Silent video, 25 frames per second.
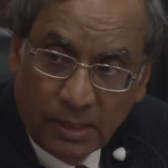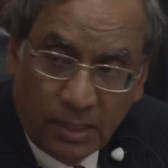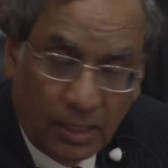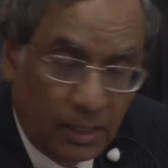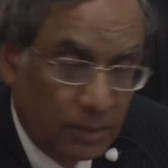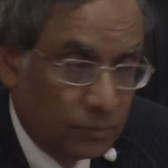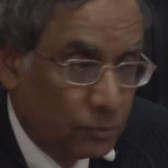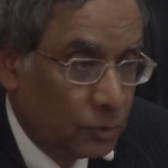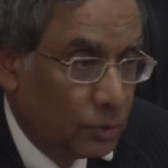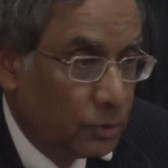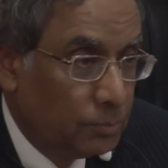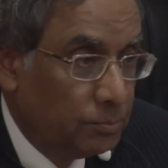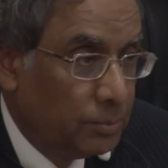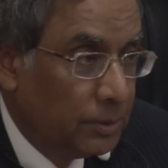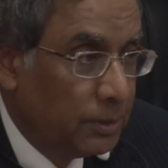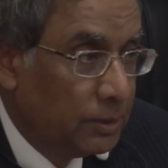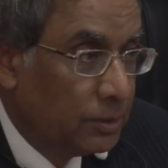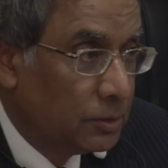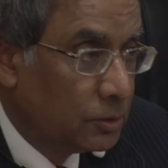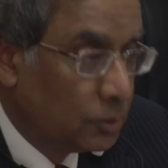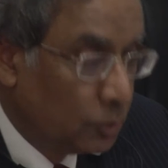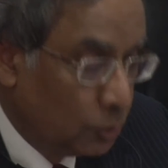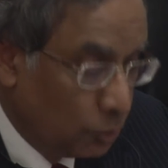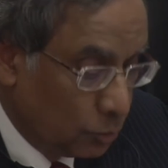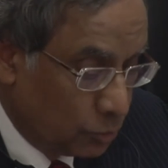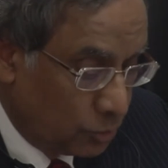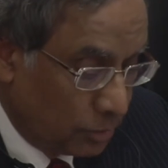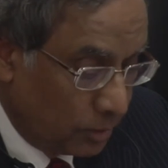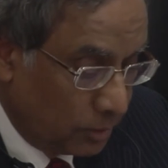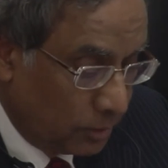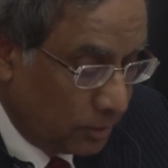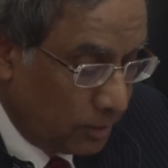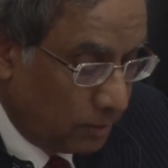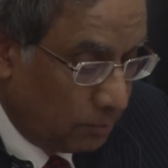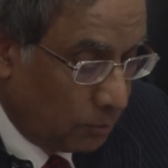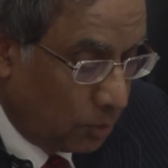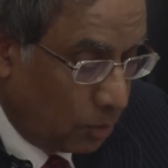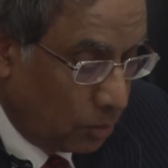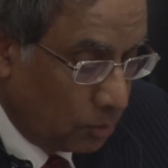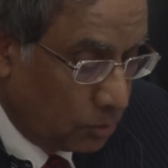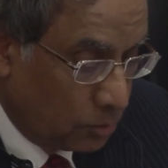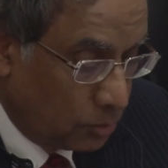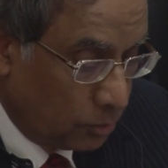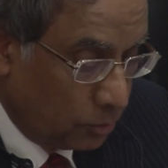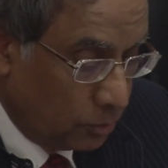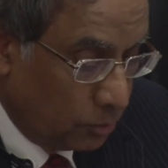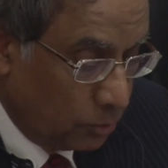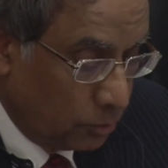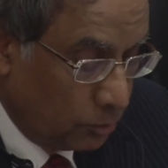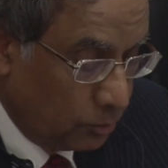I would be introducing them all
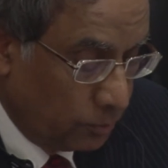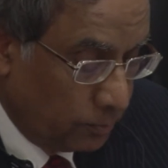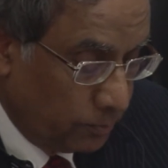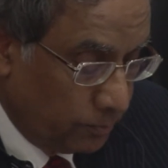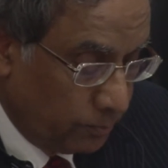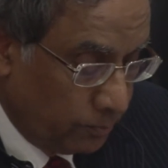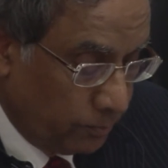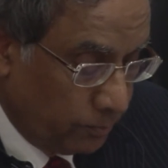to you.